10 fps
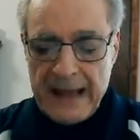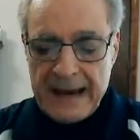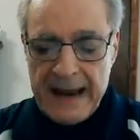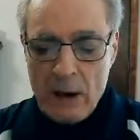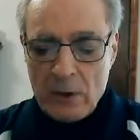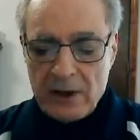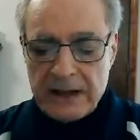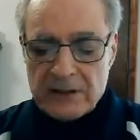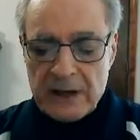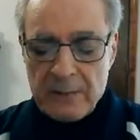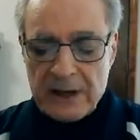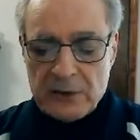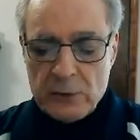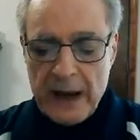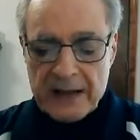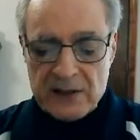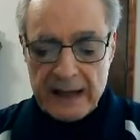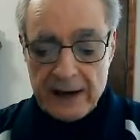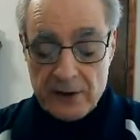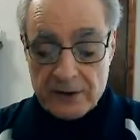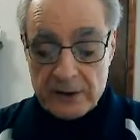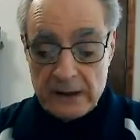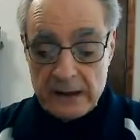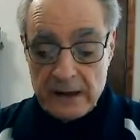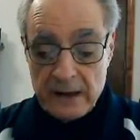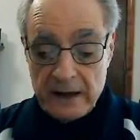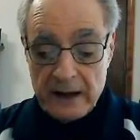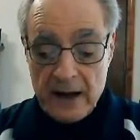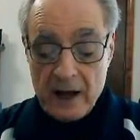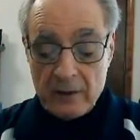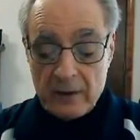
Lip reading: Now look at some of the translators. And I'm